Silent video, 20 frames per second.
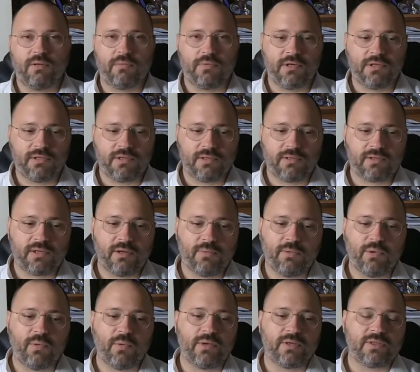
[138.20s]
President Trump
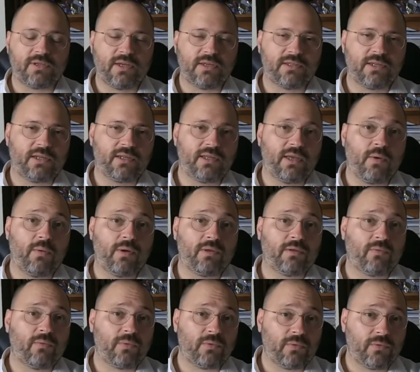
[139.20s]
always says that they want
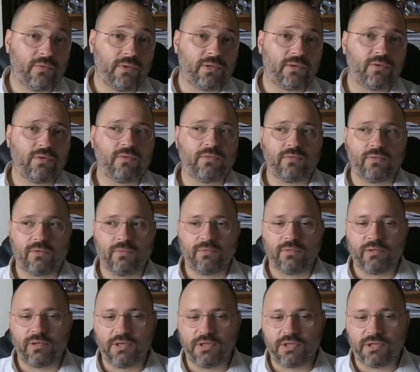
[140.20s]
to withdraw from the
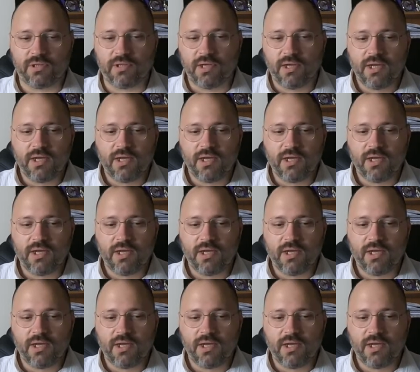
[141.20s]
region,